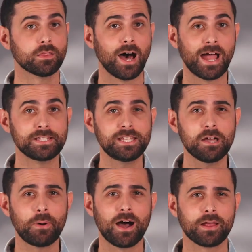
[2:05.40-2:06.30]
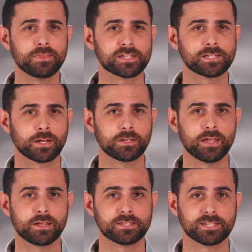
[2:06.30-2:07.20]
The idea behind this
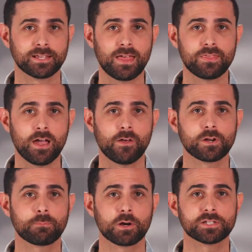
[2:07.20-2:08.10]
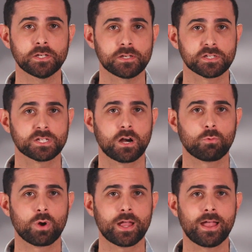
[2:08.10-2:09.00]
technique is to get the other person to start
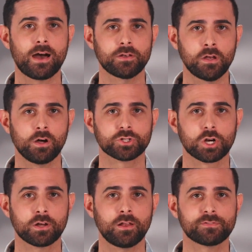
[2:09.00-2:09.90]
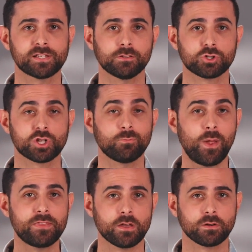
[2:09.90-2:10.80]
working out an alternative solution
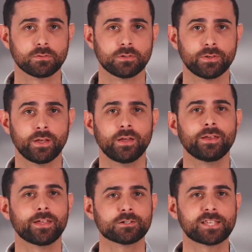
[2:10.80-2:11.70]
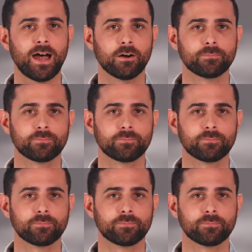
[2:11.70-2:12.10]
with you. Here's how.